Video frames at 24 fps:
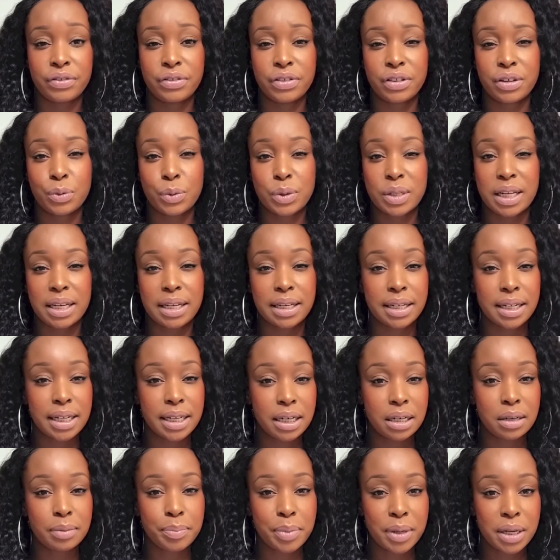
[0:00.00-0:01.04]
there was a
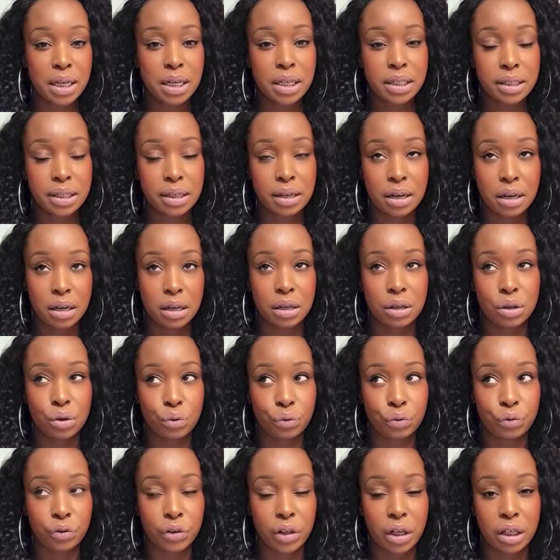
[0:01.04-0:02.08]
little bit
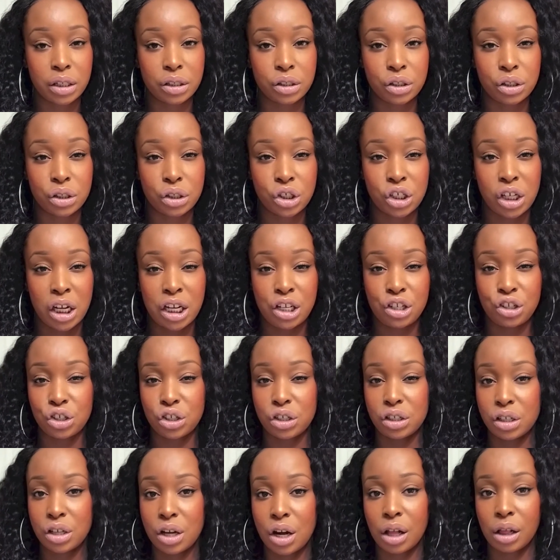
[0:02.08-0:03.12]
of a change
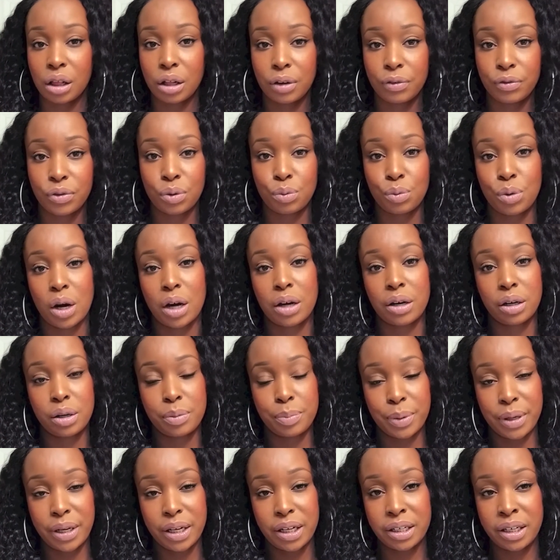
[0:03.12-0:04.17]
in the color of the water,
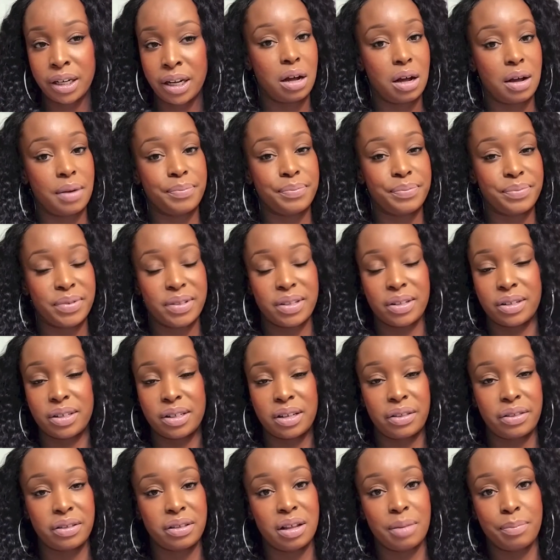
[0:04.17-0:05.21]
but so it's
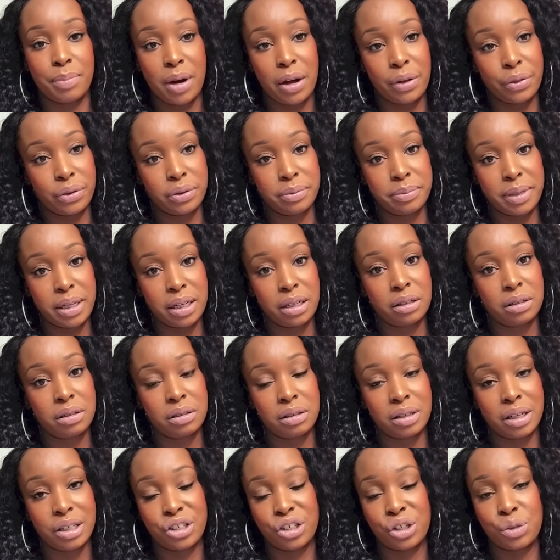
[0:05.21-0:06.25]
nothing that bothered me.
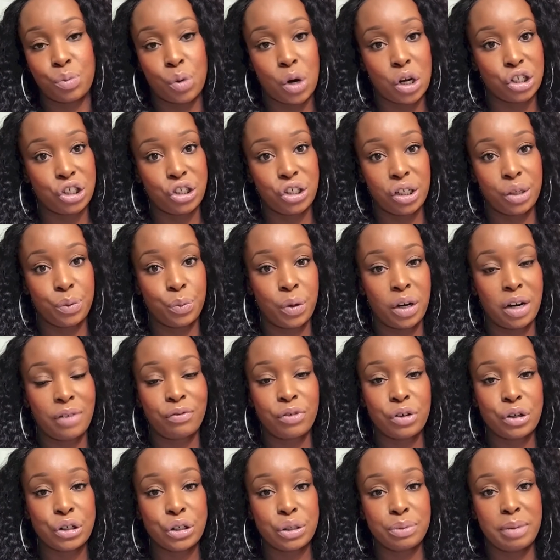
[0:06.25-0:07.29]
I just washed it when I
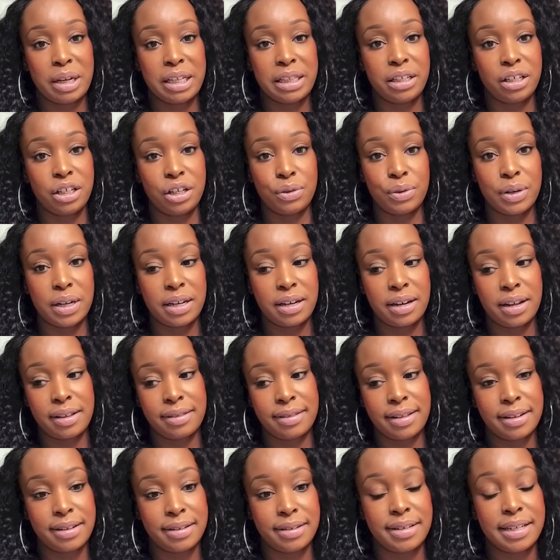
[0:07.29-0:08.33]
first made the unit
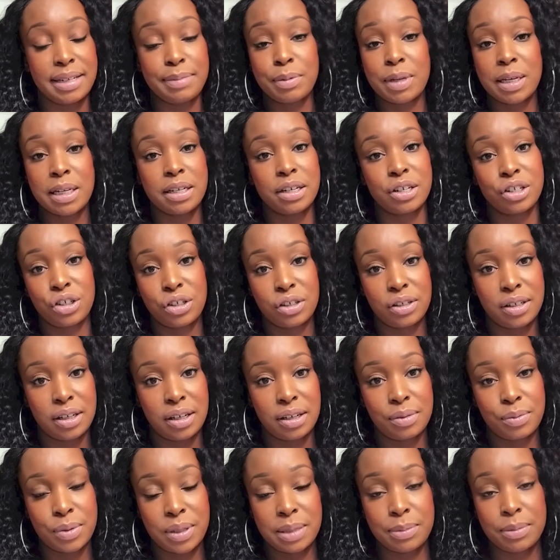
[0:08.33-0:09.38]
and then deep conditioned
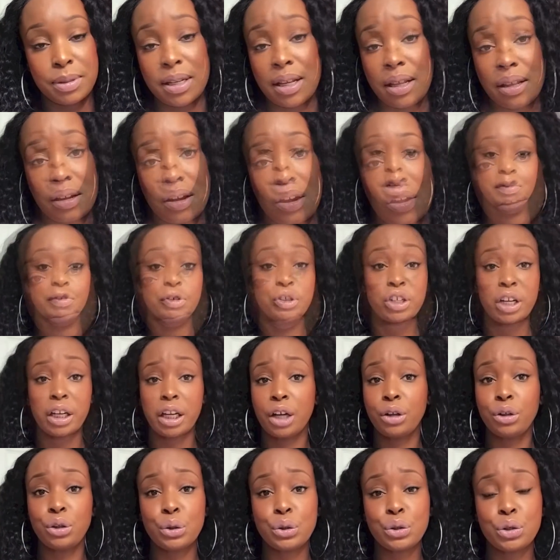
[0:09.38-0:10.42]
it with some silicone. If you check
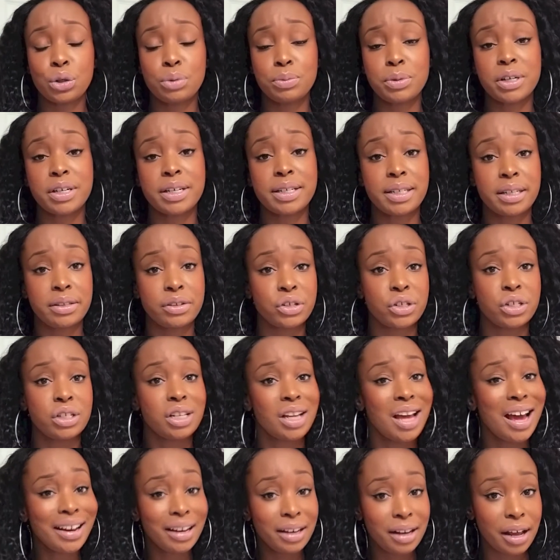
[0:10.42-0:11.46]
out YouTube, you're gonna see there's
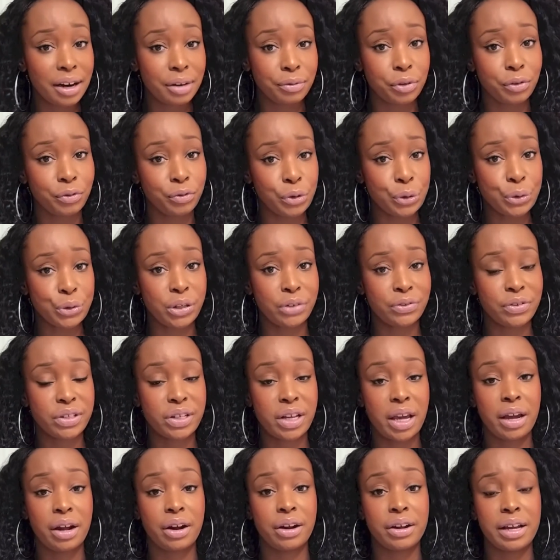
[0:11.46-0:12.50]
not a lot of reviews on this
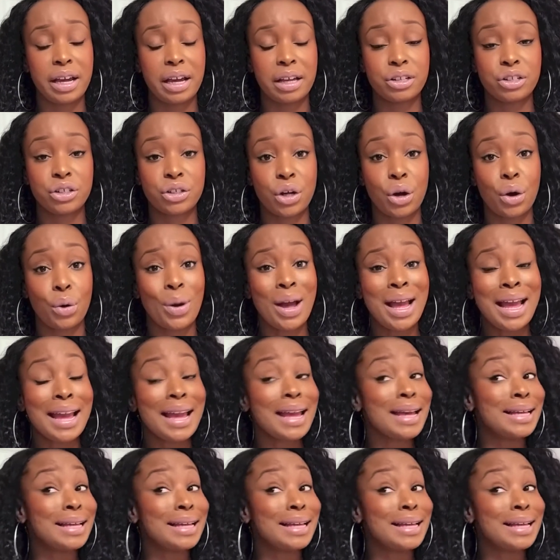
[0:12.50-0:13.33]
hair yet, so